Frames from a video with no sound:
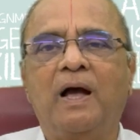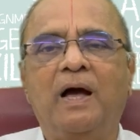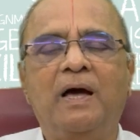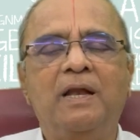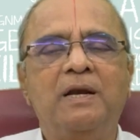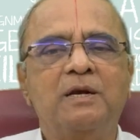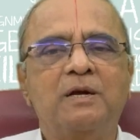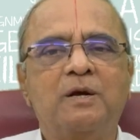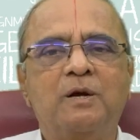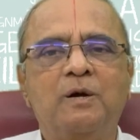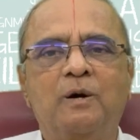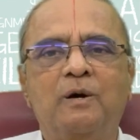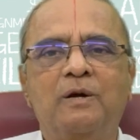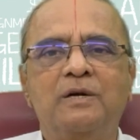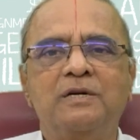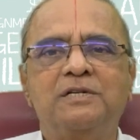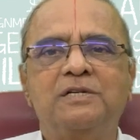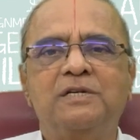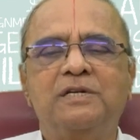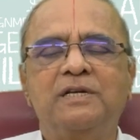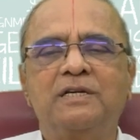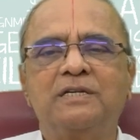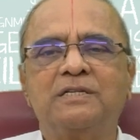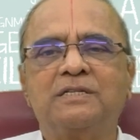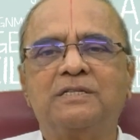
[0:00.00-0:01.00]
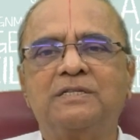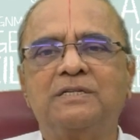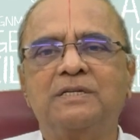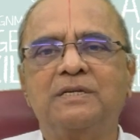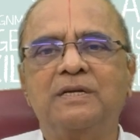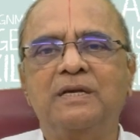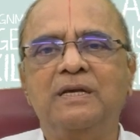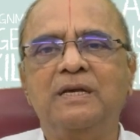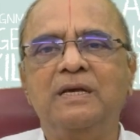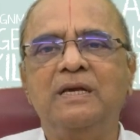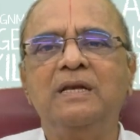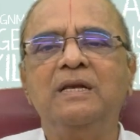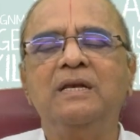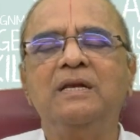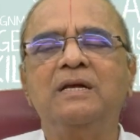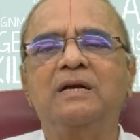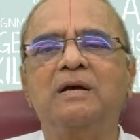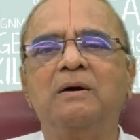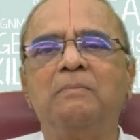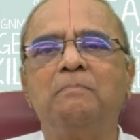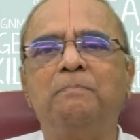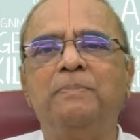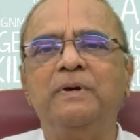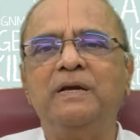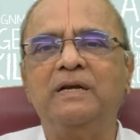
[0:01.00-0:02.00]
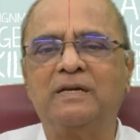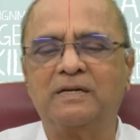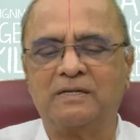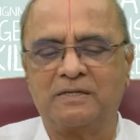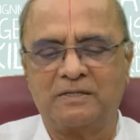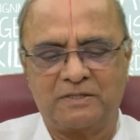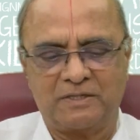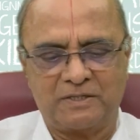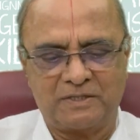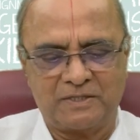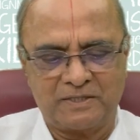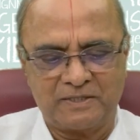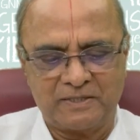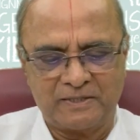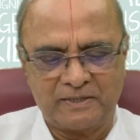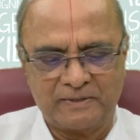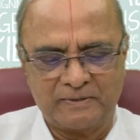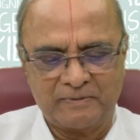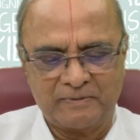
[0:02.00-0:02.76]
unconscious incompetence.